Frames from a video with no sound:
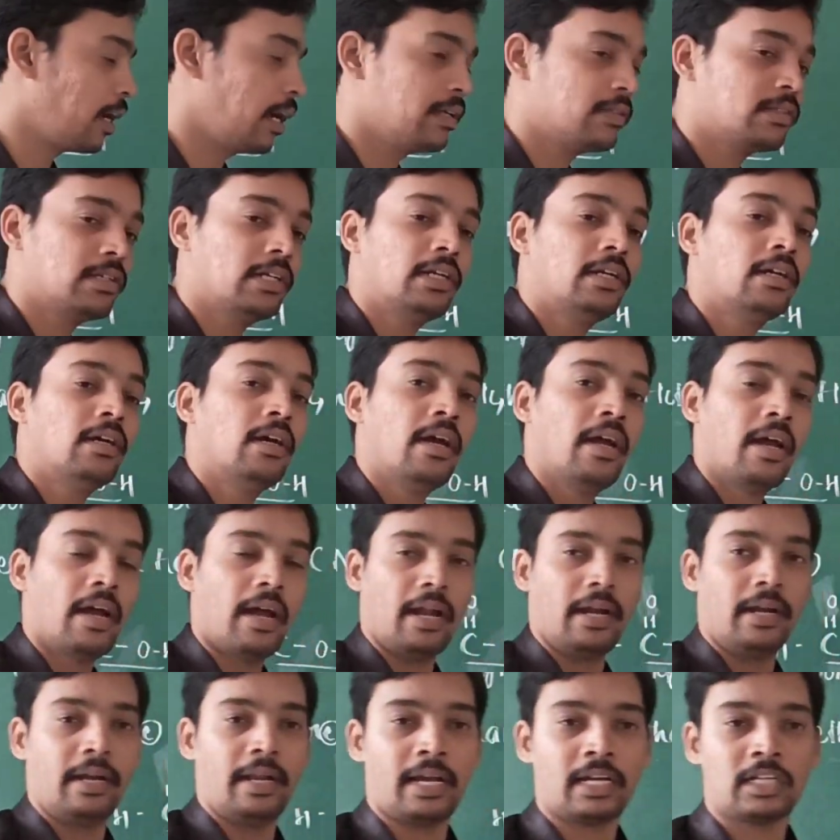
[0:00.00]
acid,
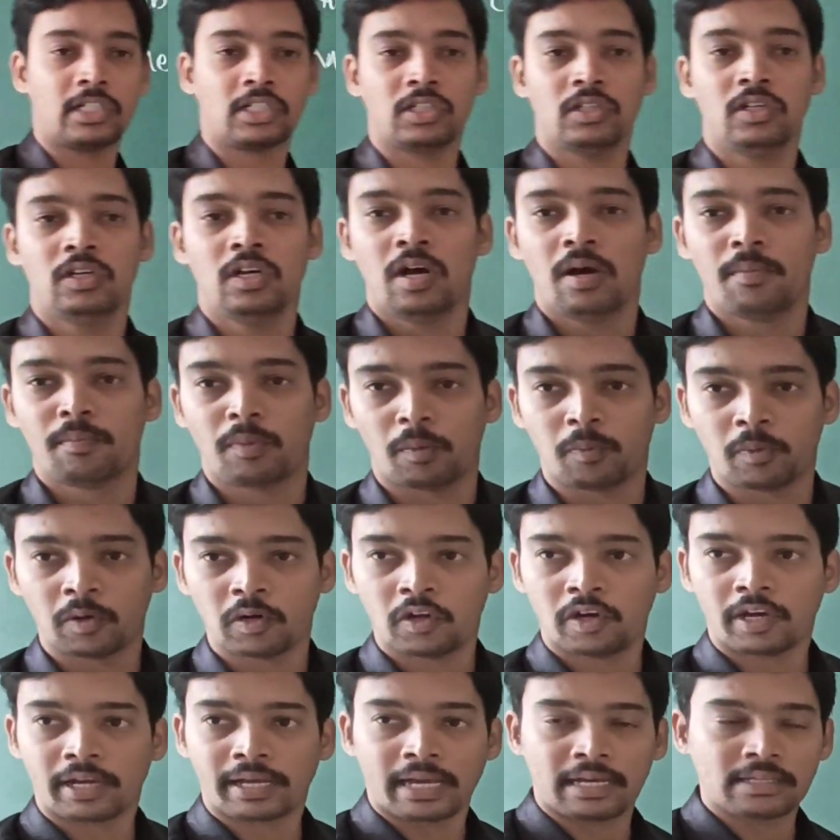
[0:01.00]
and next
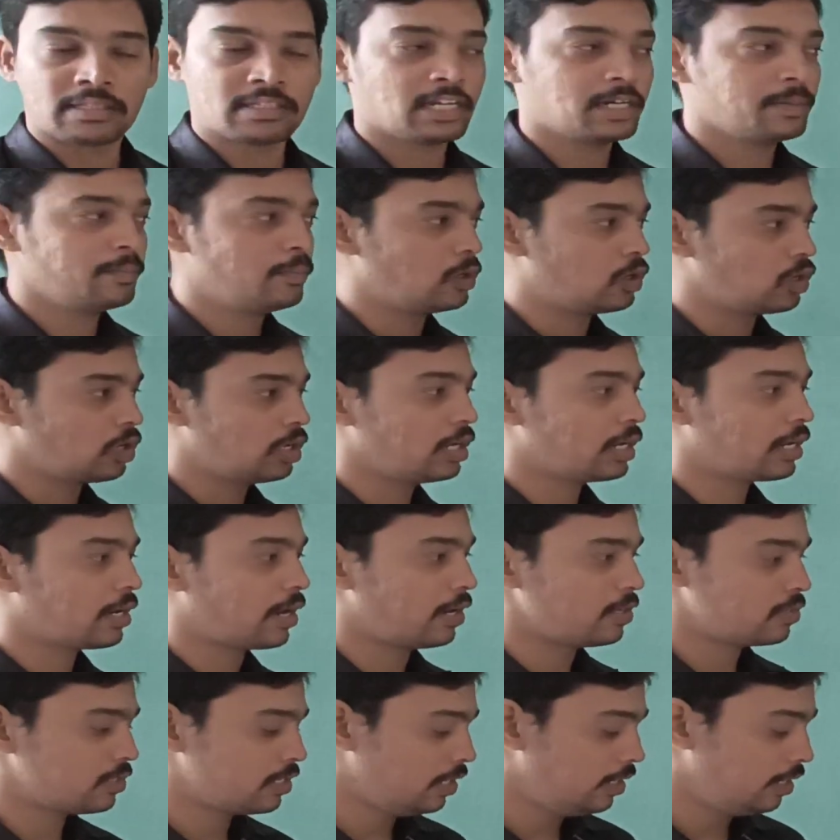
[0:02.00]
propanoic acid, butanoic
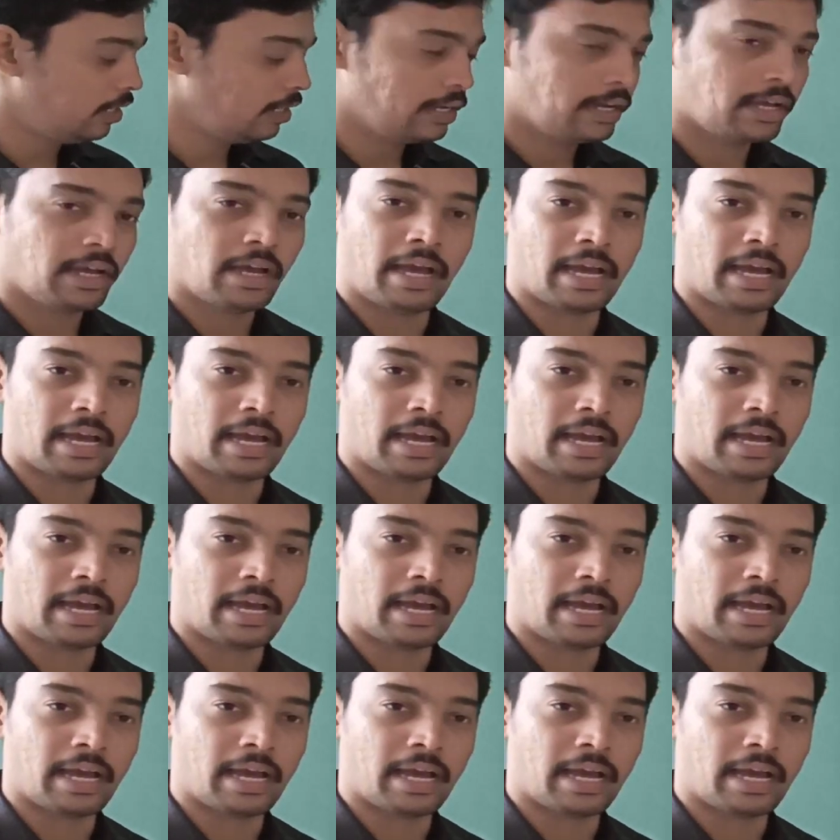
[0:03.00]
acid,